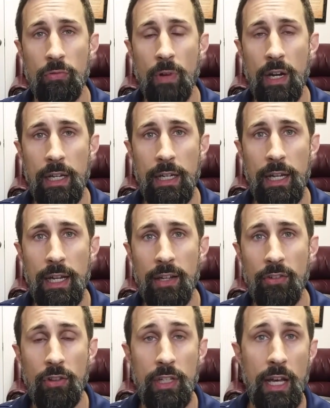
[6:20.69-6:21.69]
writing, and
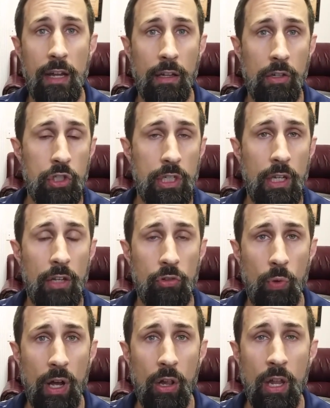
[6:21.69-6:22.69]
his theology as
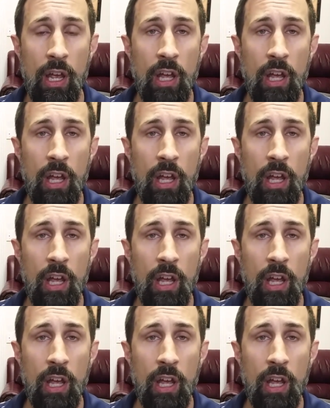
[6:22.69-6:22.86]
well.